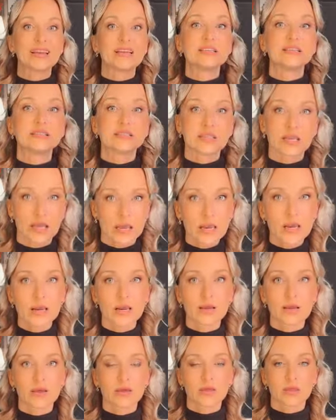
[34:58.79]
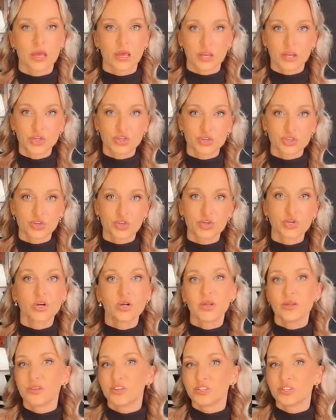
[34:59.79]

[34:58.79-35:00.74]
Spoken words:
and seeing the issue,